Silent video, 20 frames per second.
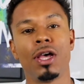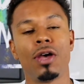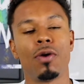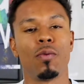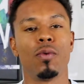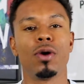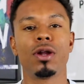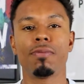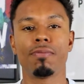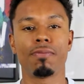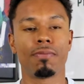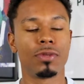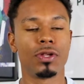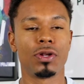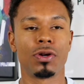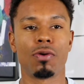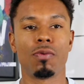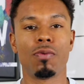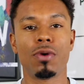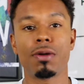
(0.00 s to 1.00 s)
One
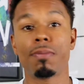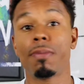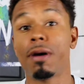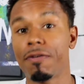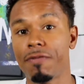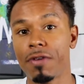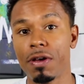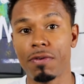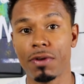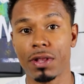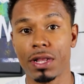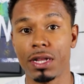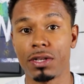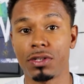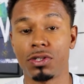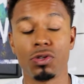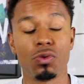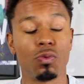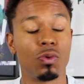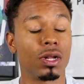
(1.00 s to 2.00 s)
of my favorite things
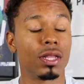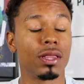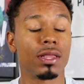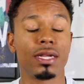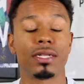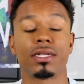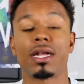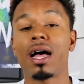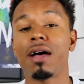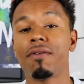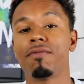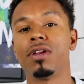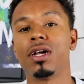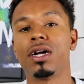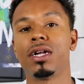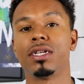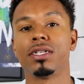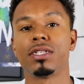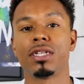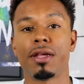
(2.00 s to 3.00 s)
to do, one of the things I've
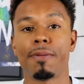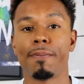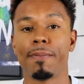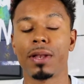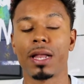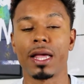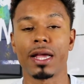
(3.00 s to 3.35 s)
done is in